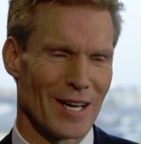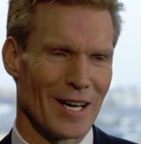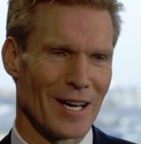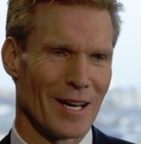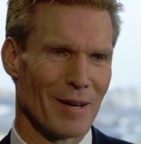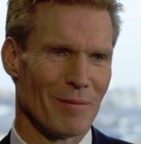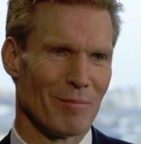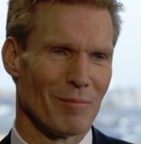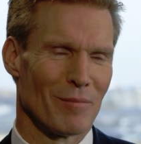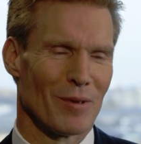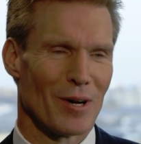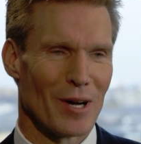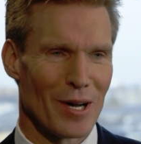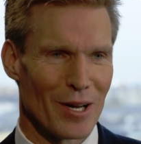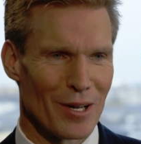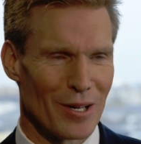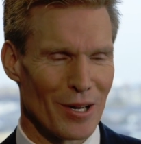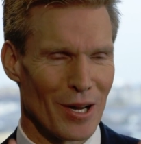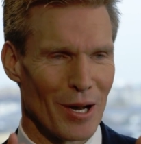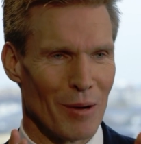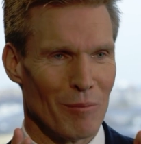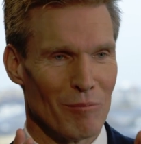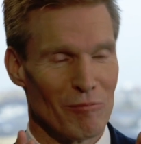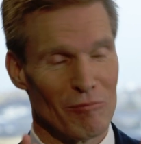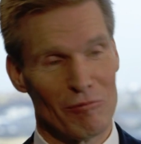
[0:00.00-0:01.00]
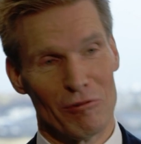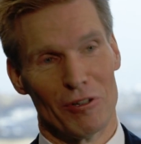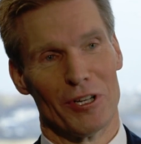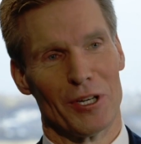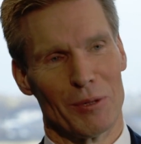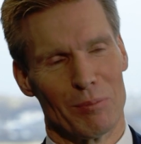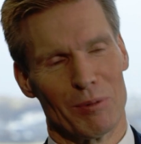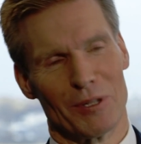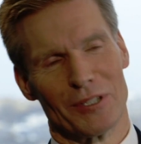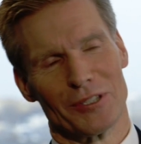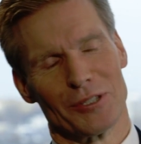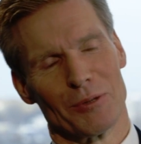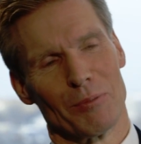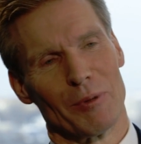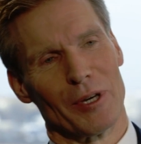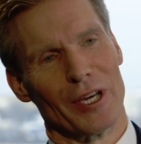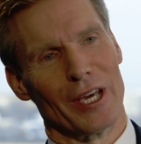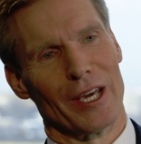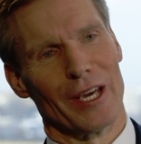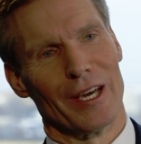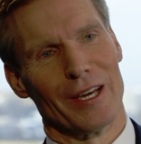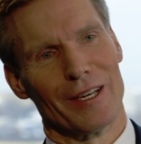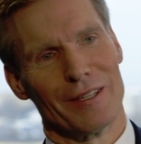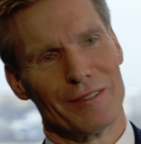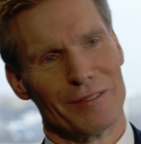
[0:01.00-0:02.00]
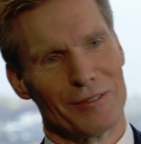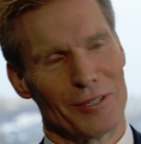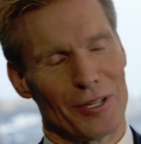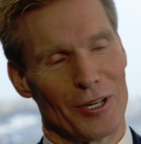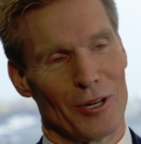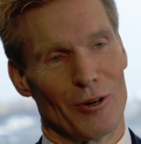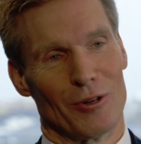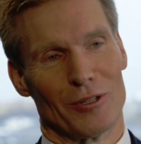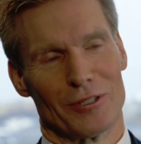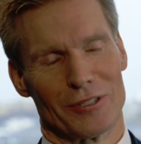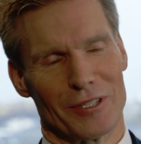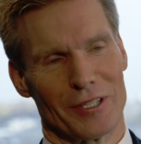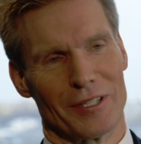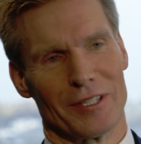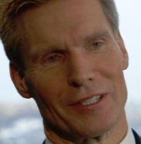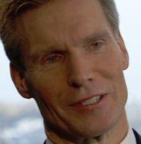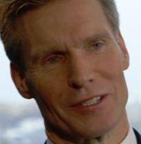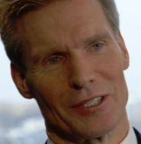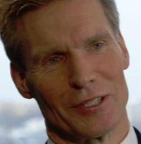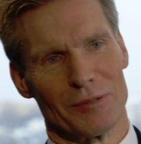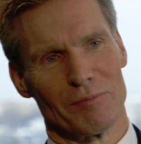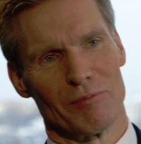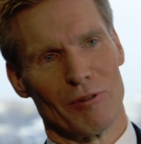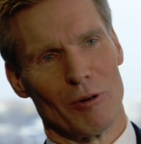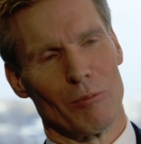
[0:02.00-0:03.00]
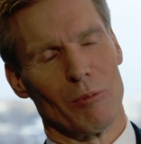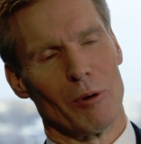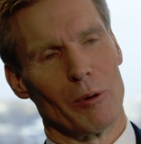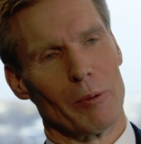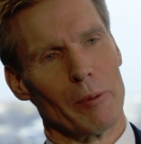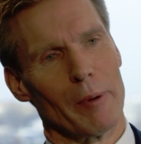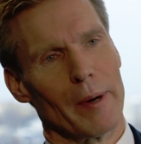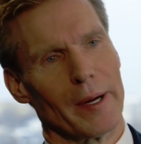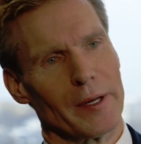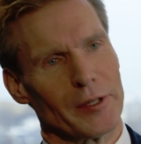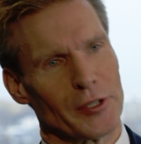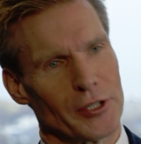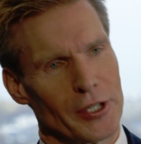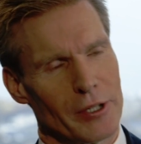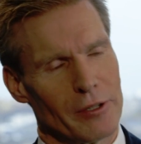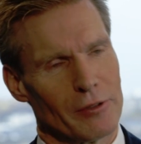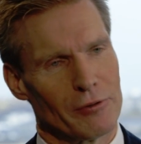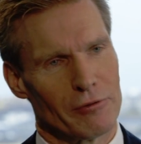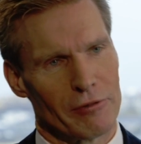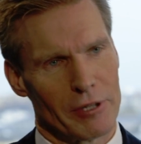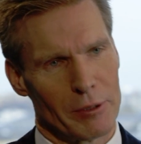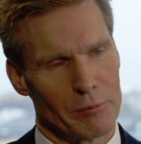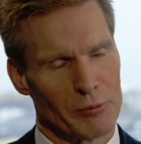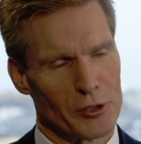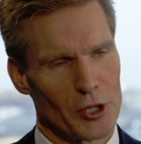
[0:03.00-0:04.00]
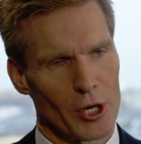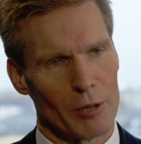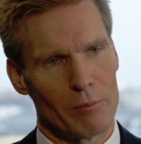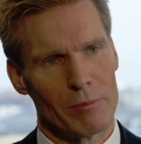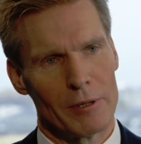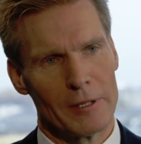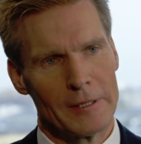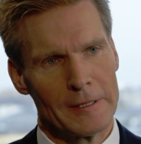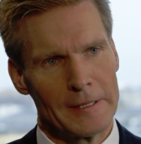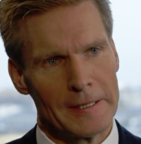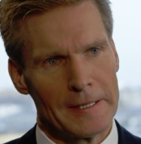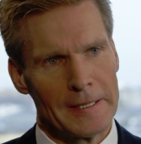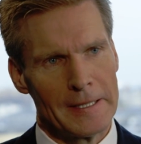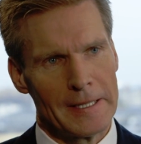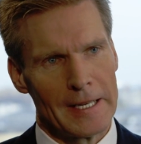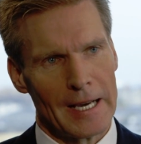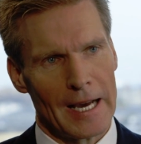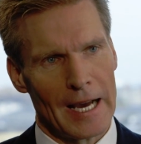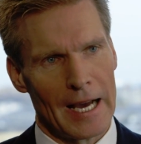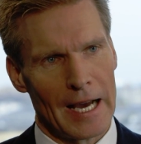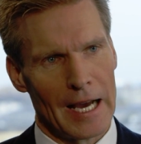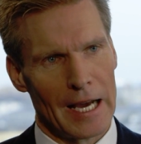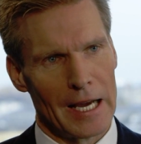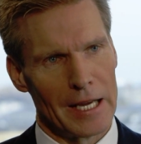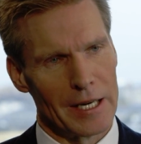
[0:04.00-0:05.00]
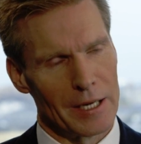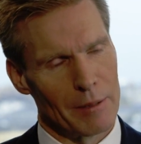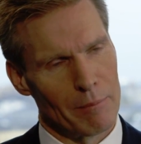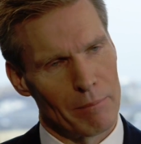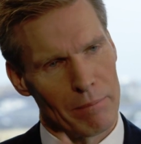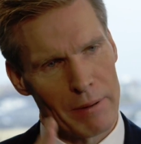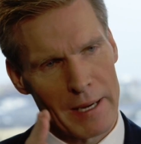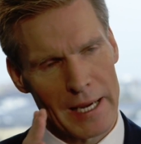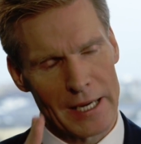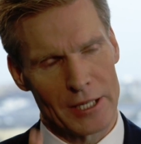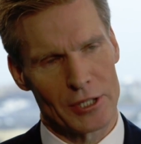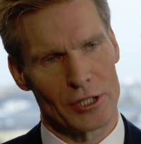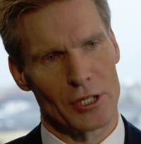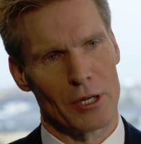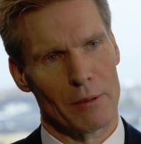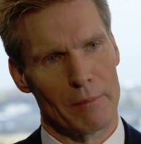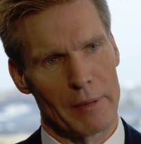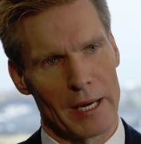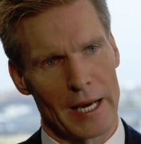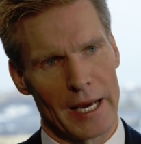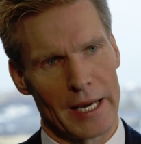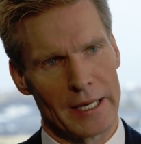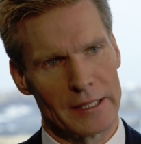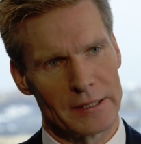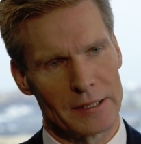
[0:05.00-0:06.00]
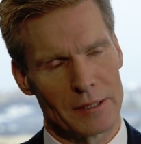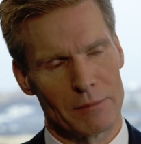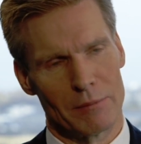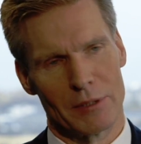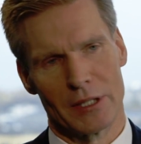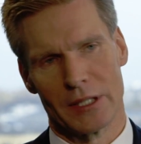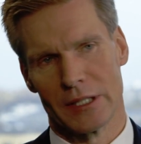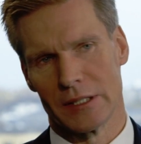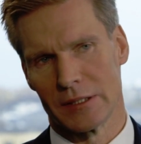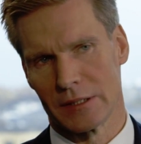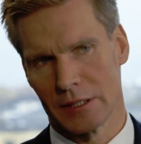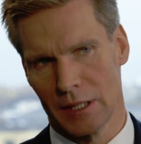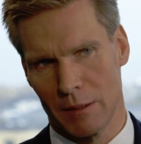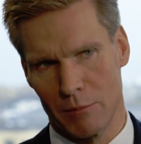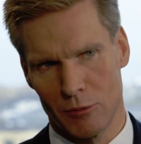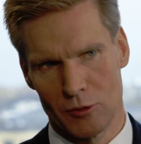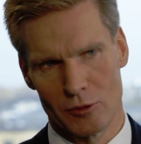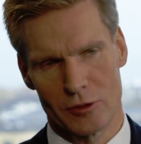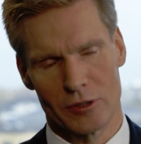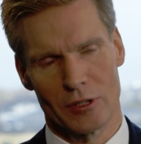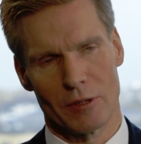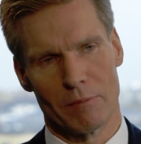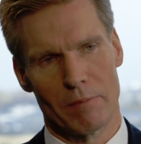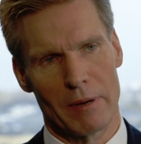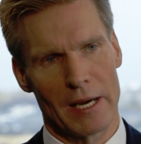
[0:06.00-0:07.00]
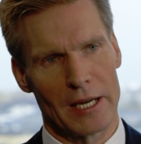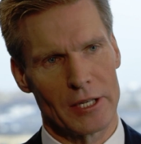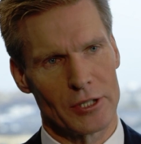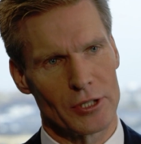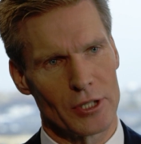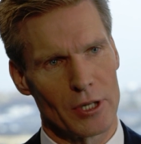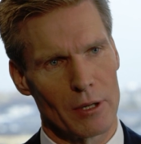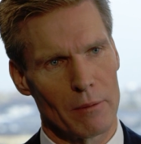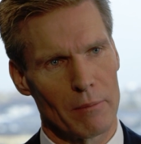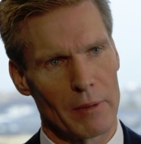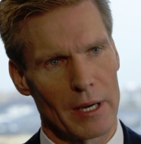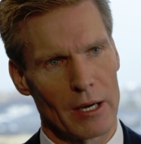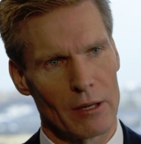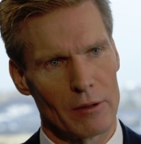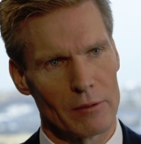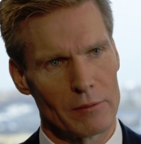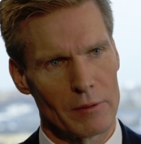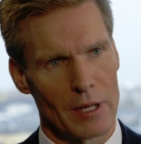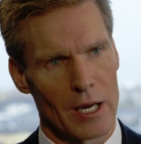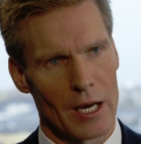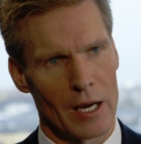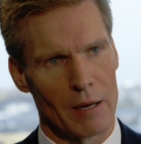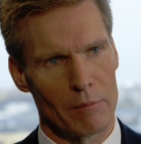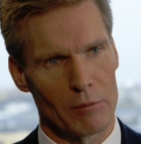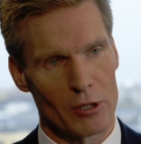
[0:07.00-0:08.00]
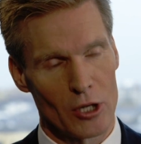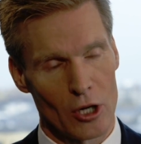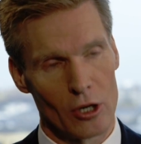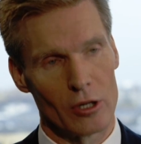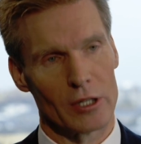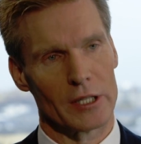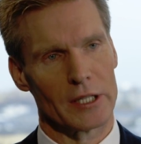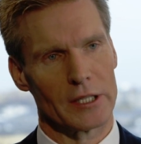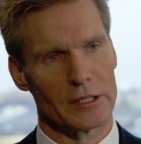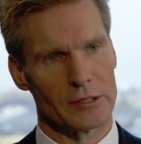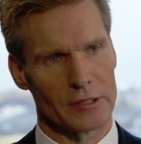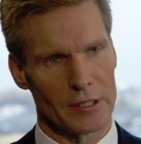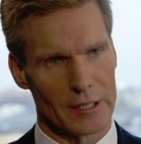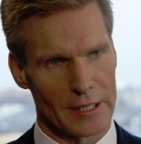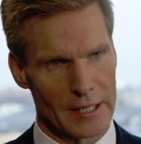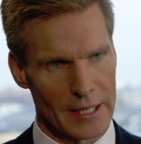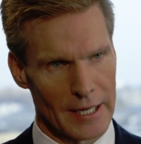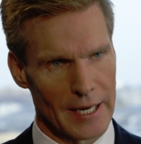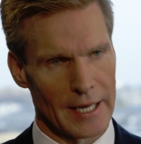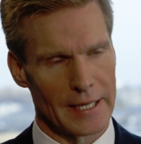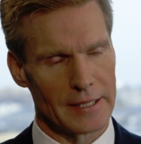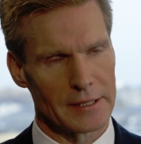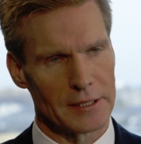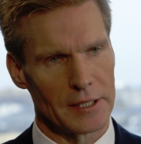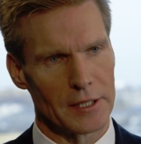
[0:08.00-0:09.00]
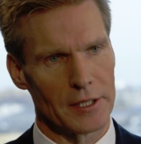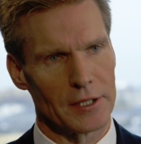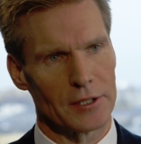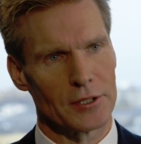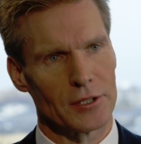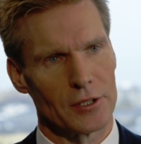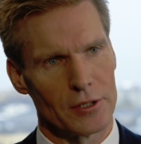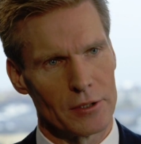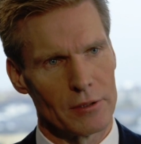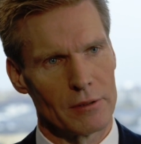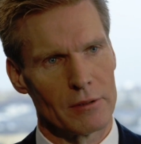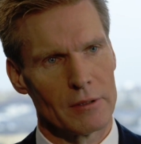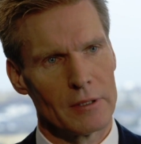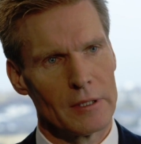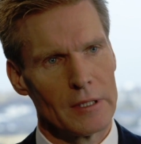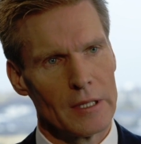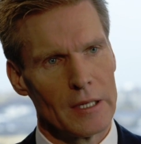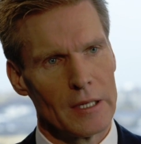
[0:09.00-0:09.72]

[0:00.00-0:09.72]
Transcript: I'm really pleased to be here. You know, honestly, this is probably my dream job. And I'm passionate about SMEs. I'm also passionate about colleagues and connecting the two.